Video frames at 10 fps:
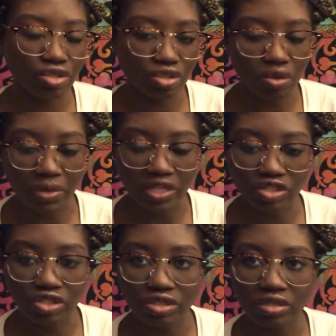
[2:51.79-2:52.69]
so
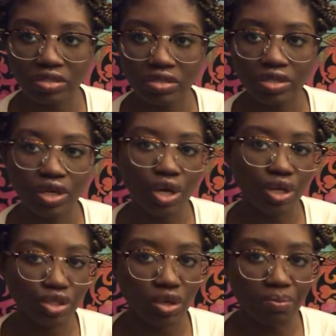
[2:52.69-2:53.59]
much.
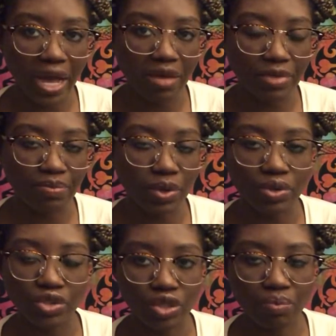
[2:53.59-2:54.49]
Don't buy it,
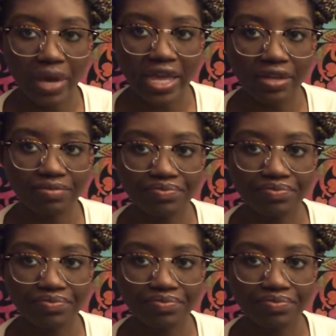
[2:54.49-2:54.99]
people. Don't buy it.